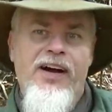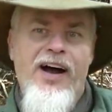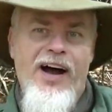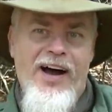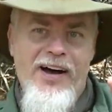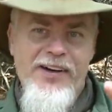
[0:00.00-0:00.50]

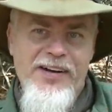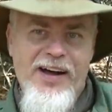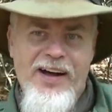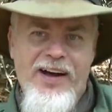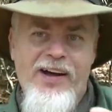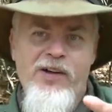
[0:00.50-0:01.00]
how to
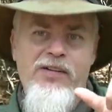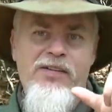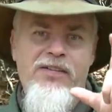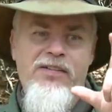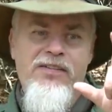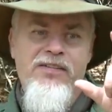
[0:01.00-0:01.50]
tie
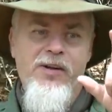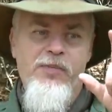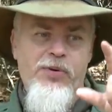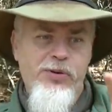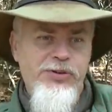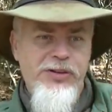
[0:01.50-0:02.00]
the
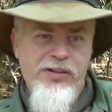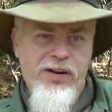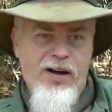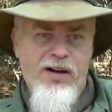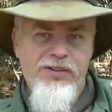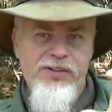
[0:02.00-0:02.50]
prusik
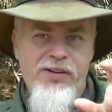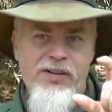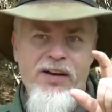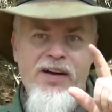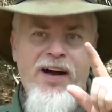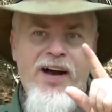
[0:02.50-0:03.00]
knots,
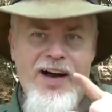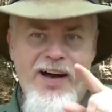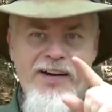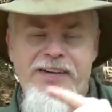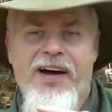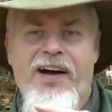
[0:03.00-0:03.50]
how
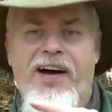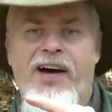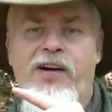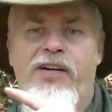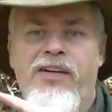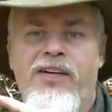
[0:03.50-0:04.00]
to tie
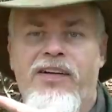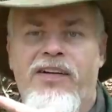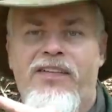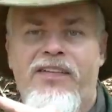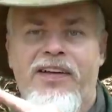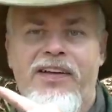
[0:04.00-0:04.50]

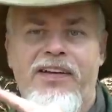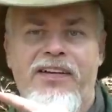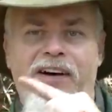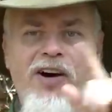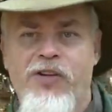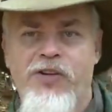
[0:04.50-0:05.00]
the
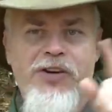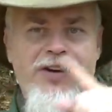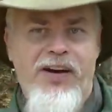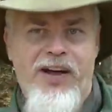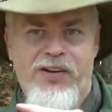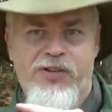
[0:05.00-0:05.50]
other
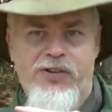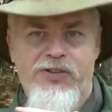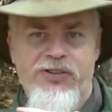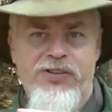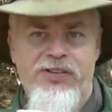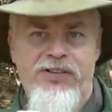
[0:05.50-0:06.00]

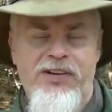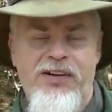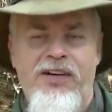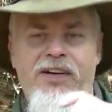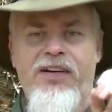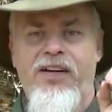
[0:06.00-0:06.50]
connectors,
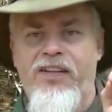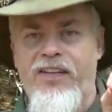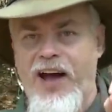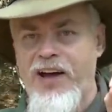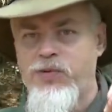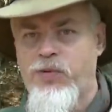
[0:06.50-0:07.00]

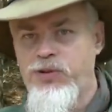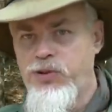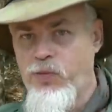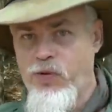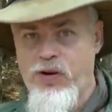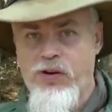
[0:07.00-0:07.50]
that's what you
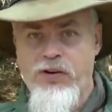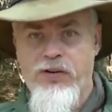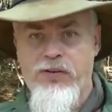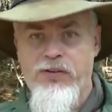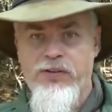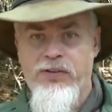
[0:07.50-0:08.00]
want to
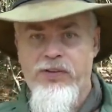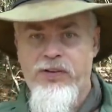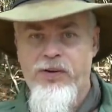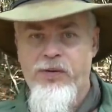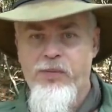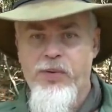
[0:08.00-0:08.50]
learn.
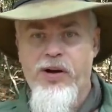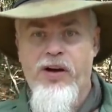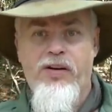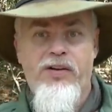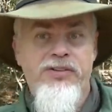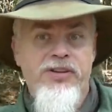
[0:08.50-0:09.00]

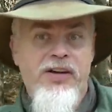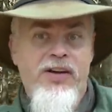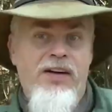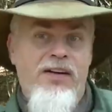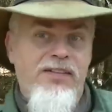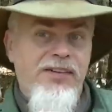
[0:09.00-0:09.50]
Because
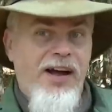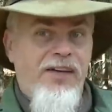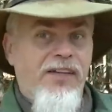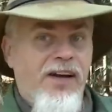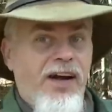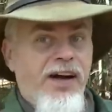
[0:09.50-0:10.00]

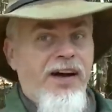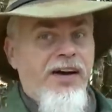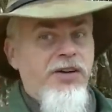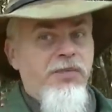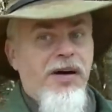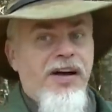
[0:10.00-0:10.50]
down the
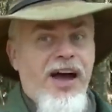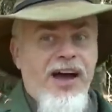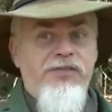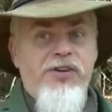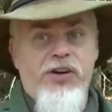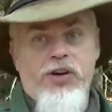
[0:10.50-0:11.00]
line, you may
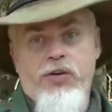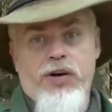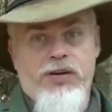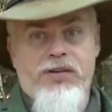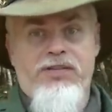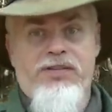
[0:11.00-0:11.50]
have to do
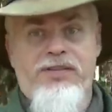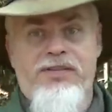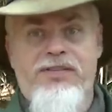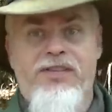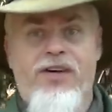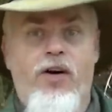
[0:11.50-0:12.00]
it,
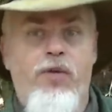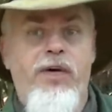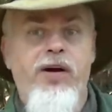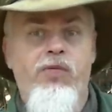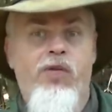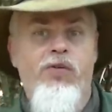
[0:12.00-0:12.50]
or
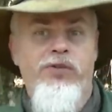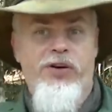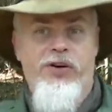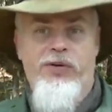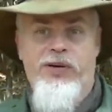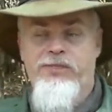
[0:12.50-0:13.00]
may want to
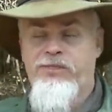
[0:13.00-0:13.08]
do it.